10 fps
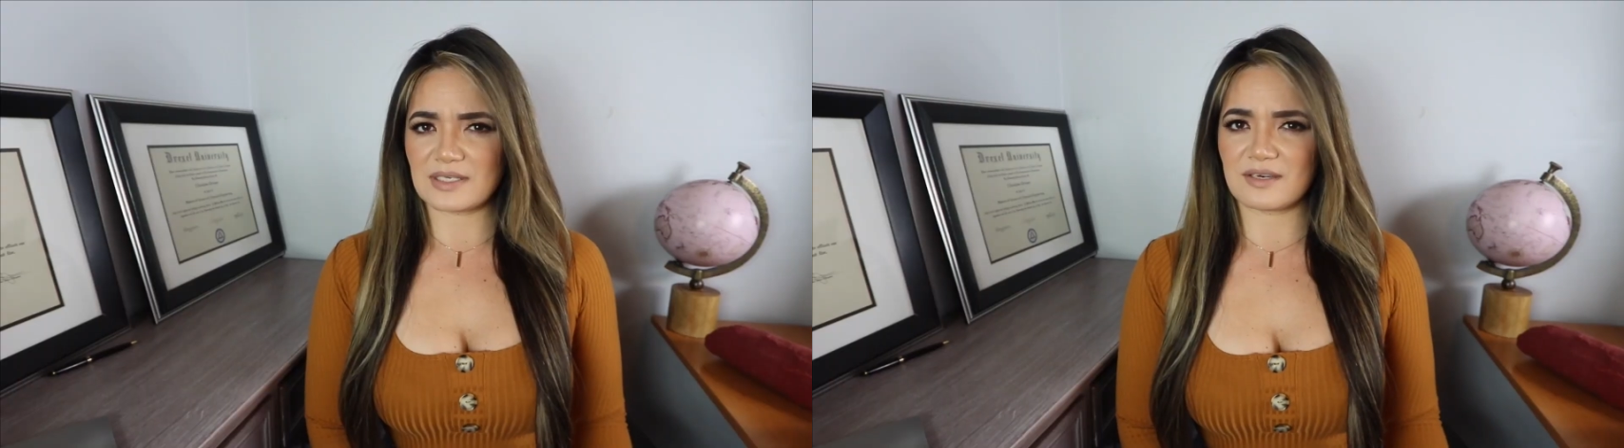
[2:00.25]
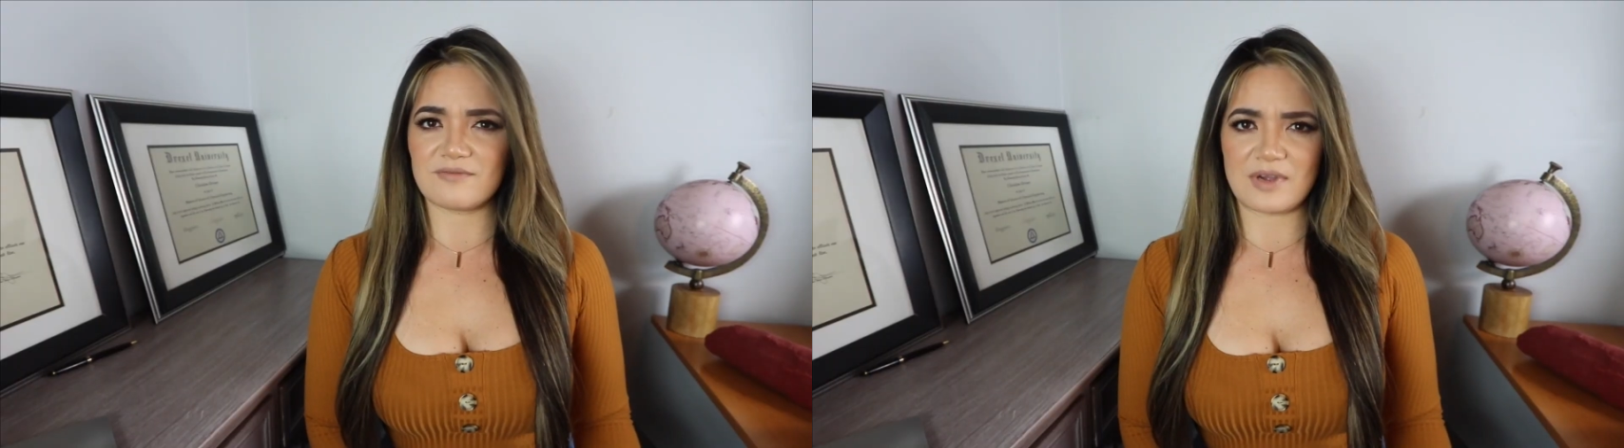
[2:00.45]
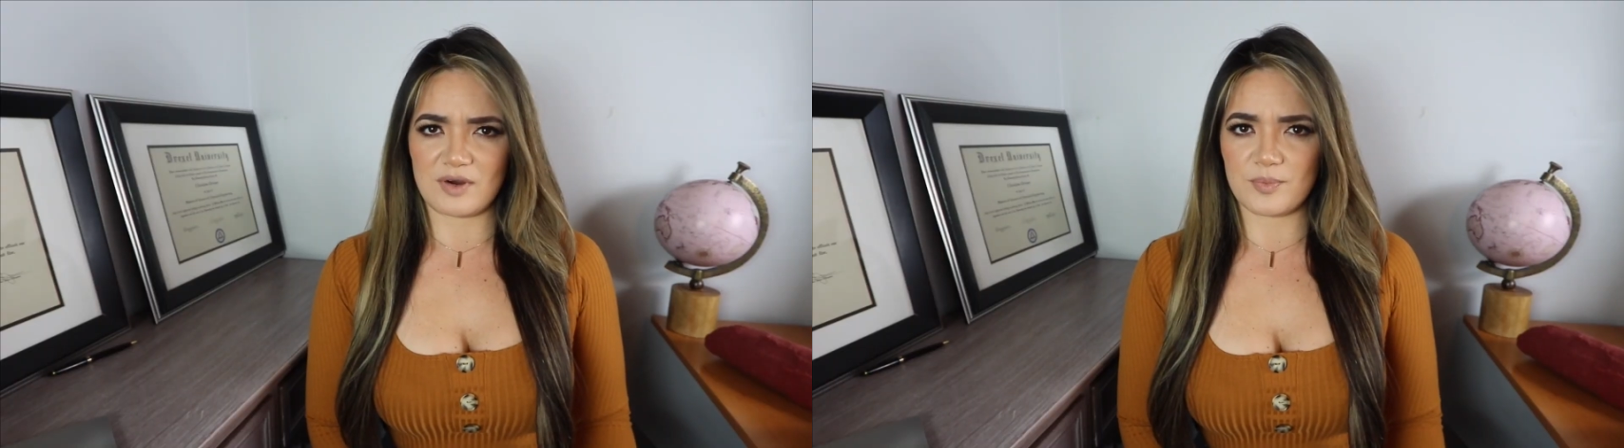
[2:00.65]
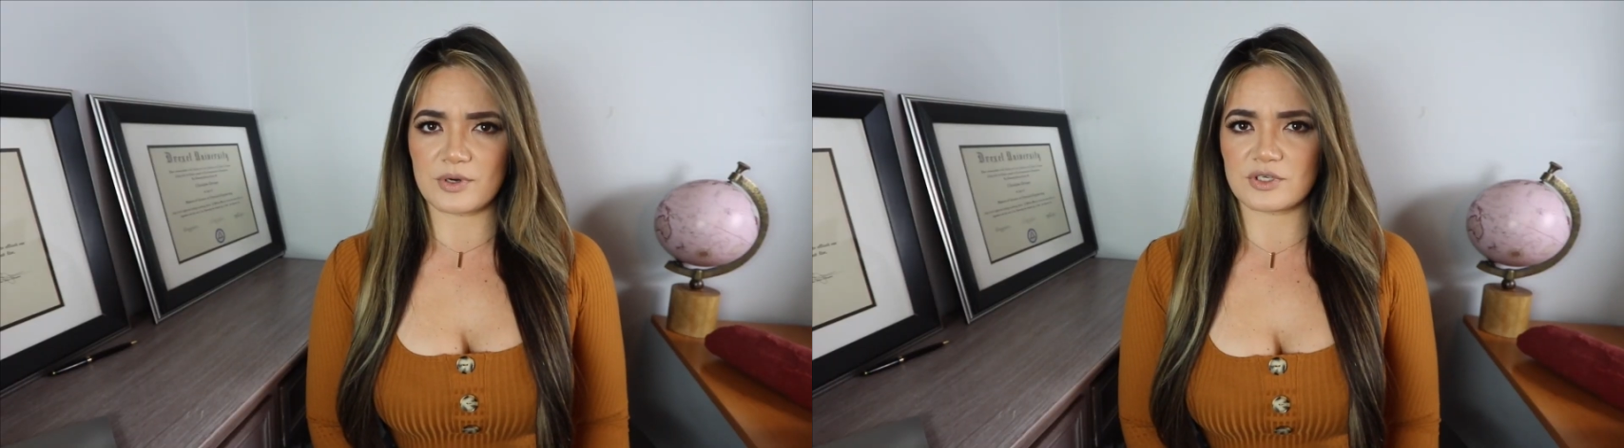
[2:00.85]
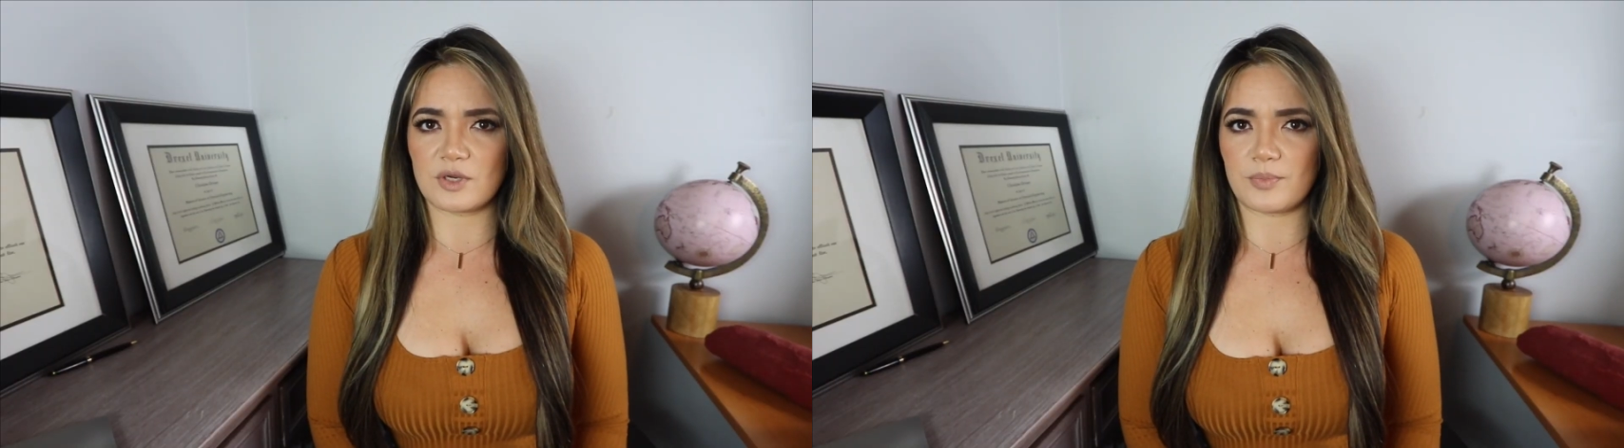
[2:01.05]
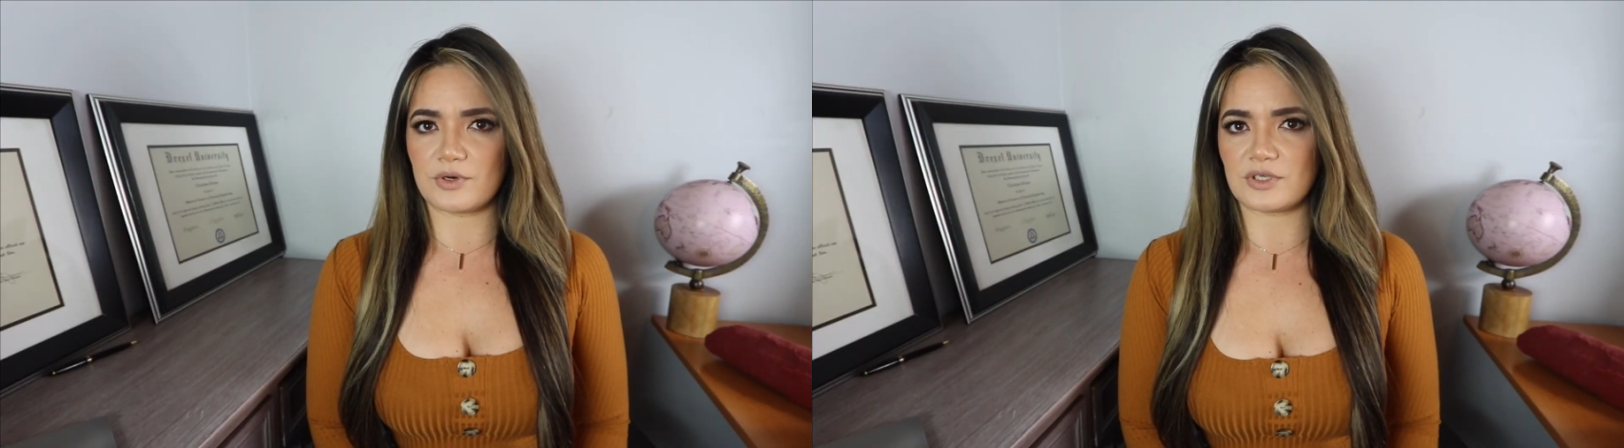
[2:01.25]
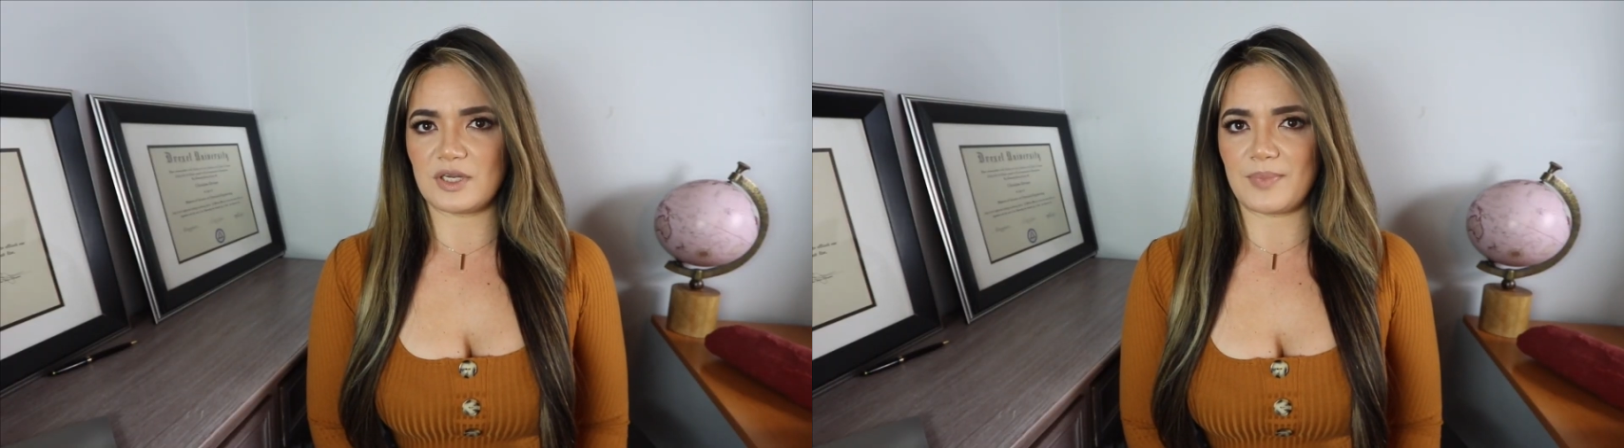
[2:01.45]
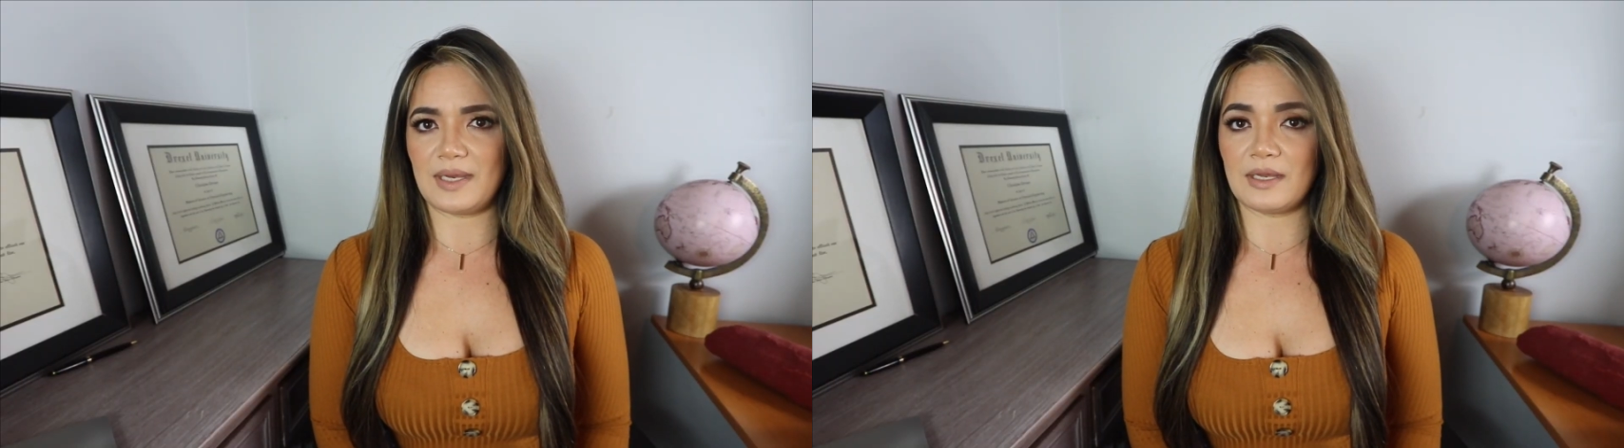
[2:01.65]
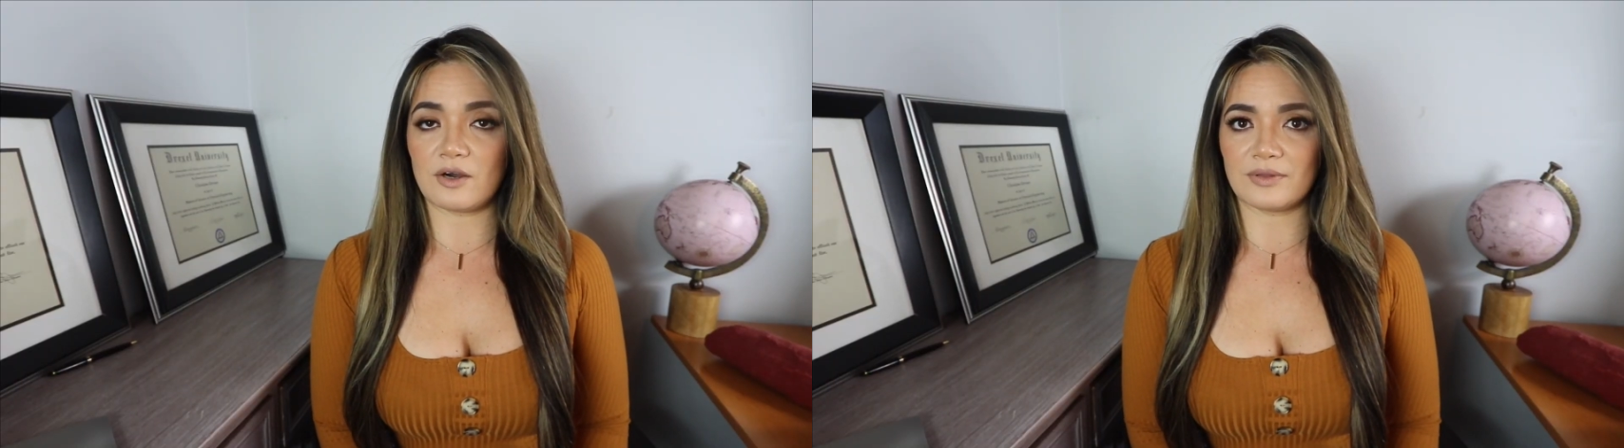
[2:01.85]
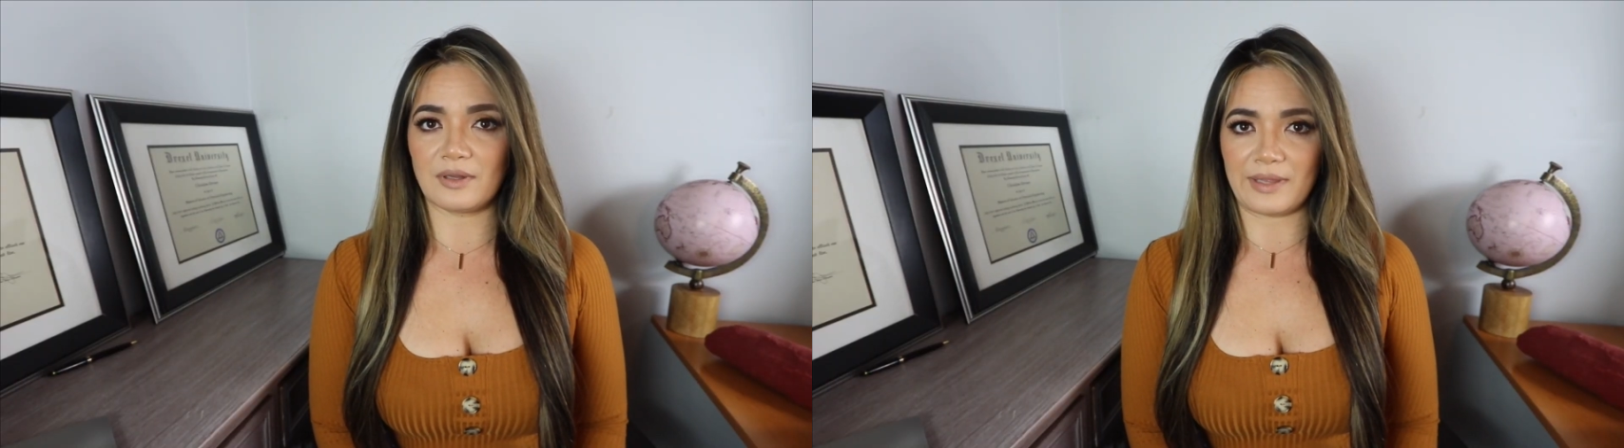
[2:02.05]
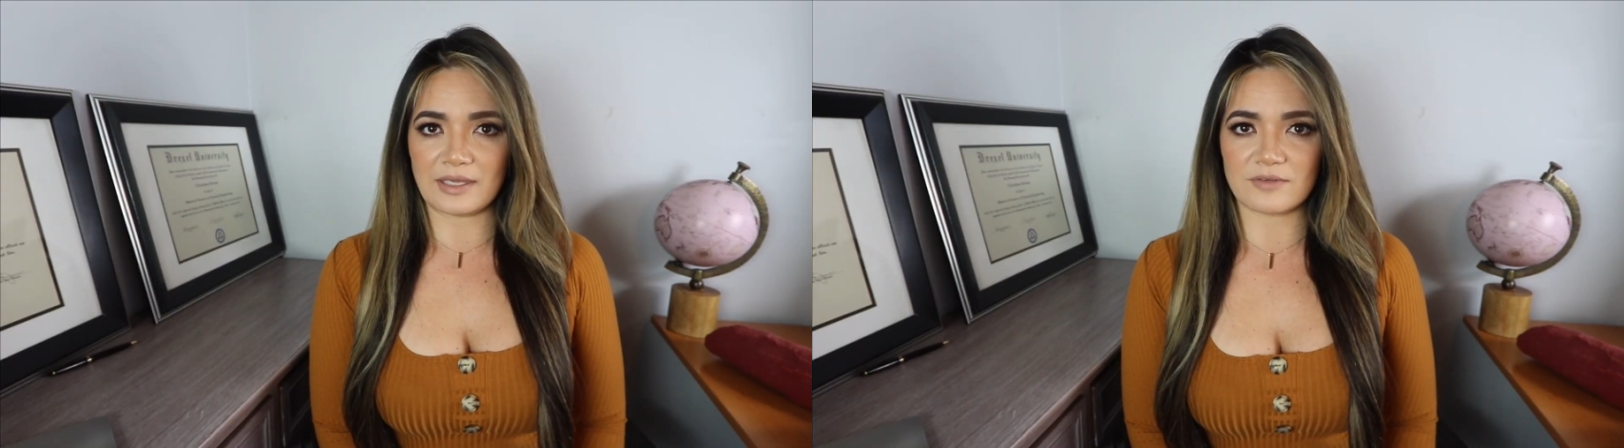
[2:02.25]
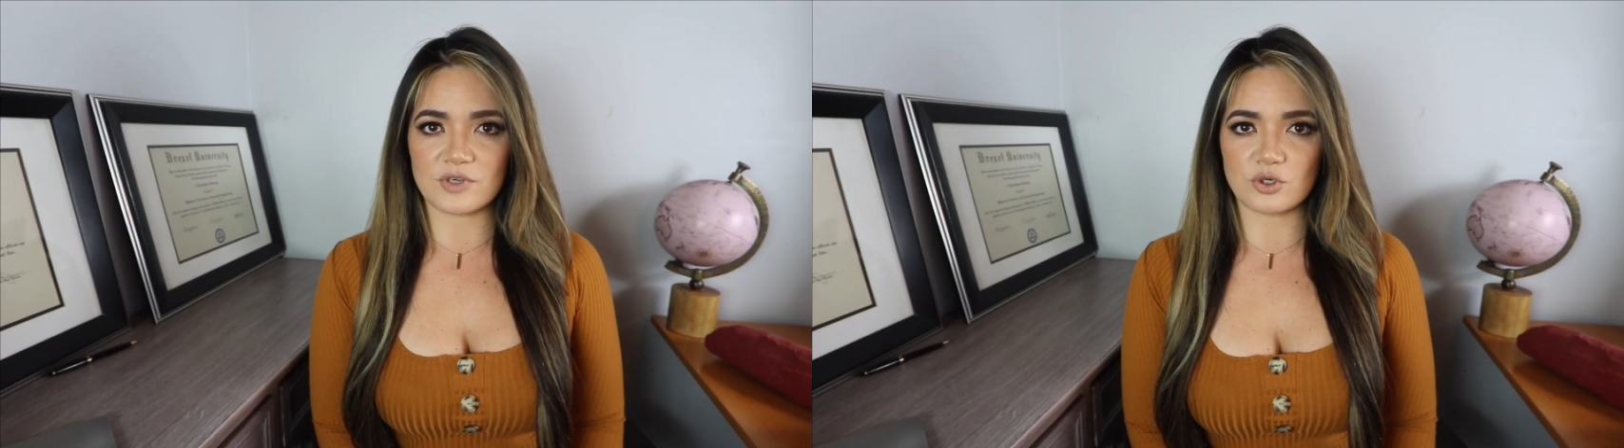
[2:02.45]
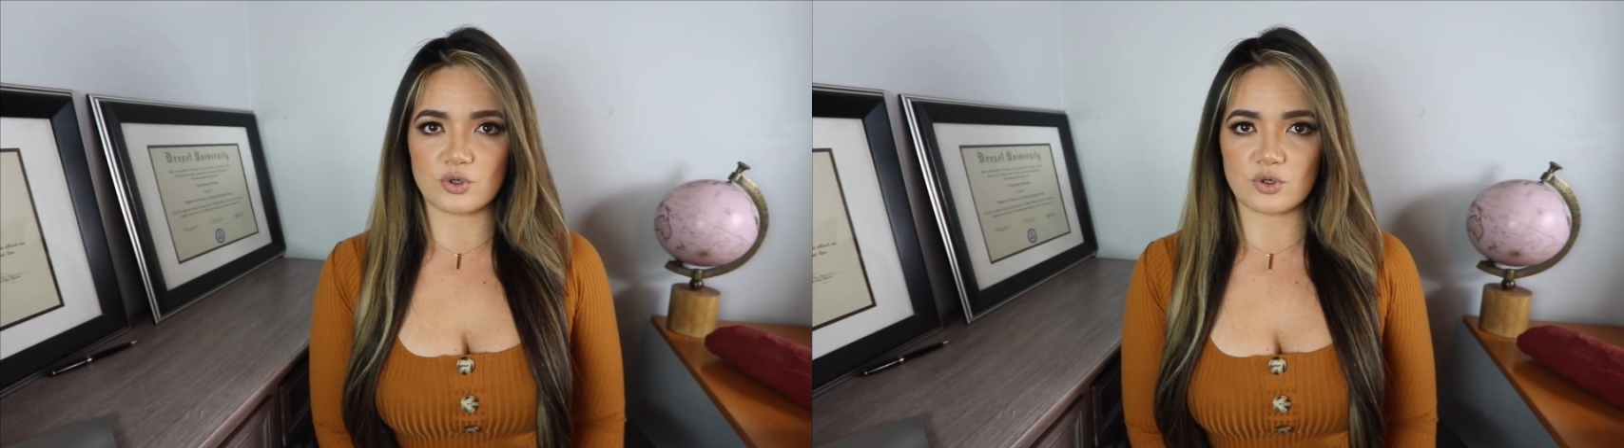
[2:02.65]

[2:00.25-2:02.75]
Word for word: it's gonna vary person to person depending on the length of your